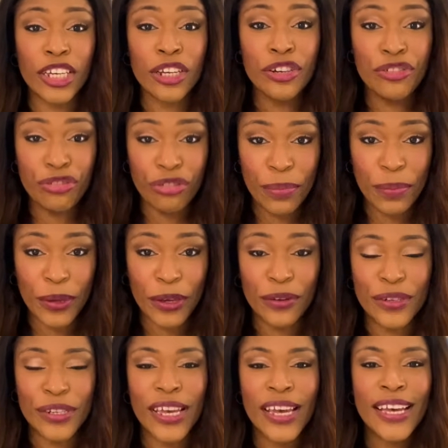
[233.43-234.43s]

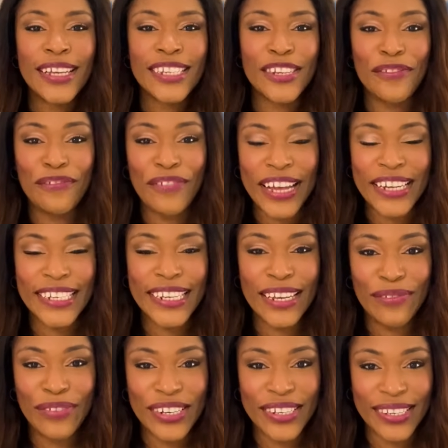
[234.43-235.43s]
contribute to fatty
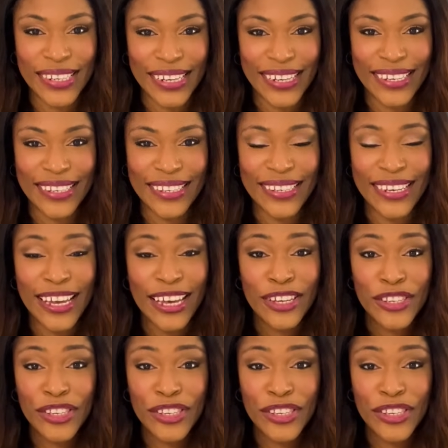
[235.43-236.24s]
liver disease,